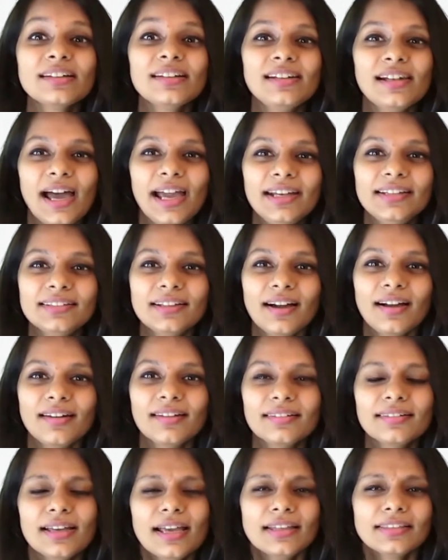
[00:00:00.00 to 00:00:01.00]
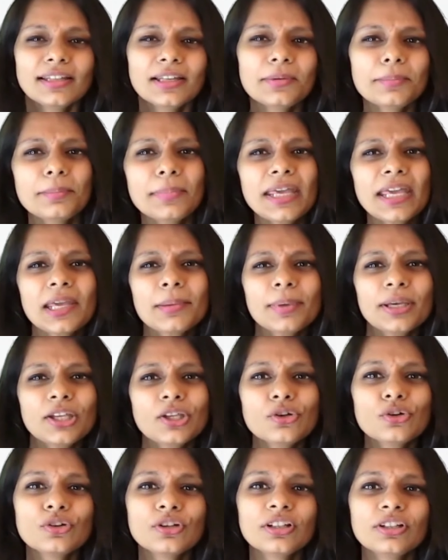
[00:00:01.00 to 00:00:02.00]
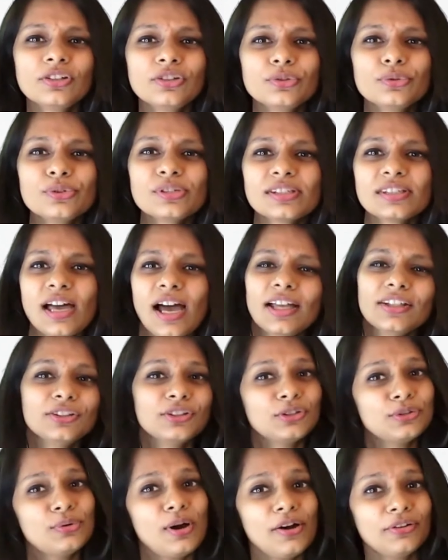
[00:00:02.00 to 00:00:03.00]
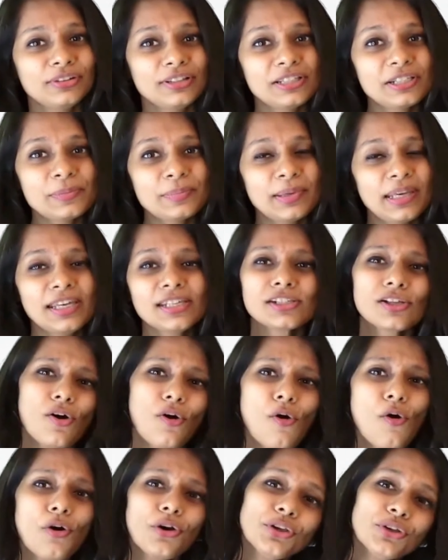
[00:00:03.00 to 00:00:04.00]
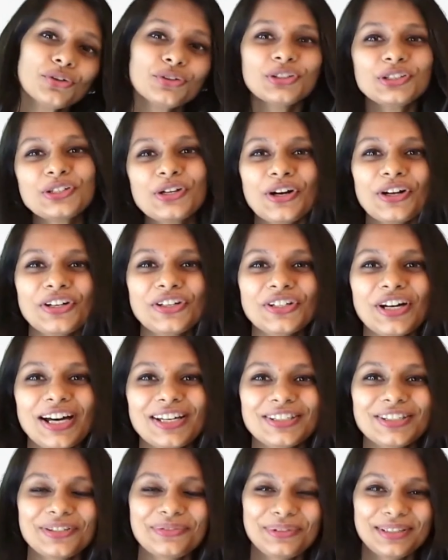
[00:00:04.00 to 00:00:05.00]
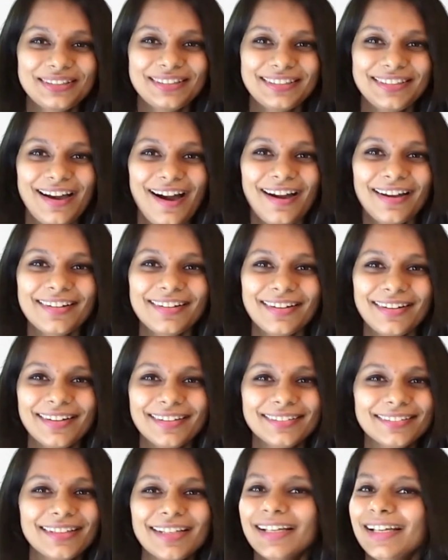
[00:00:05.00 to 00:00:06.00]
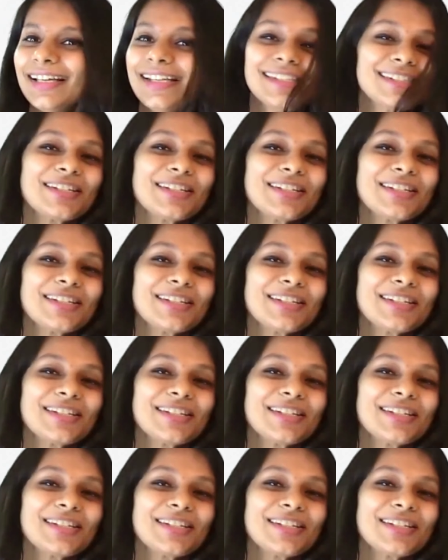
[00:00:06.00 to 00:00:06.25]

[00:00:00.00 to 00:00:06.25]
a light color, then maybe you could use that throughout the space, or you could contrast it with a dark color. It's